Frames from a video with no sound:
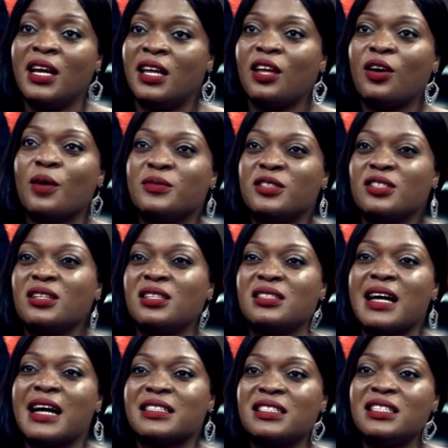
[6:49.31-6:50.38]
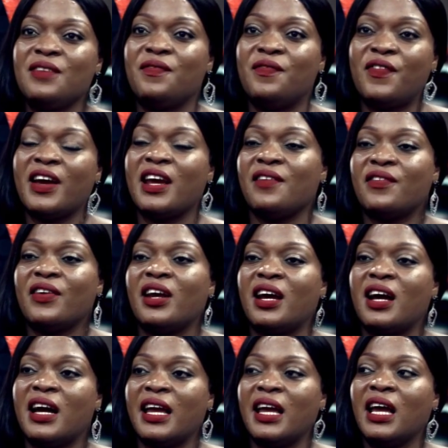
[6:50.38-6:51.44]
The competition is actually very very
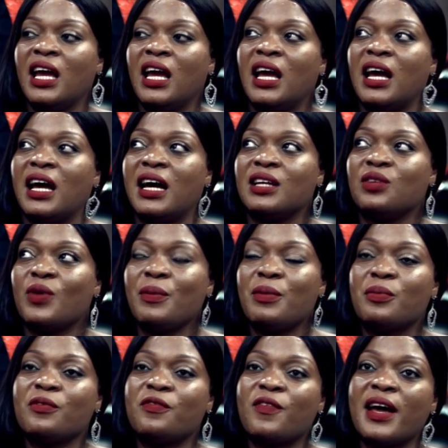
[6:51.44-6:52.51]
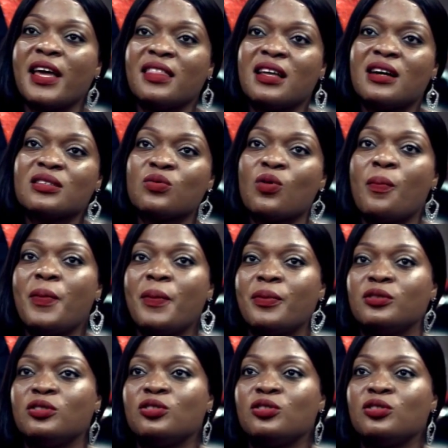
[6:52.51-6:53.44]
high. And when people find out, what people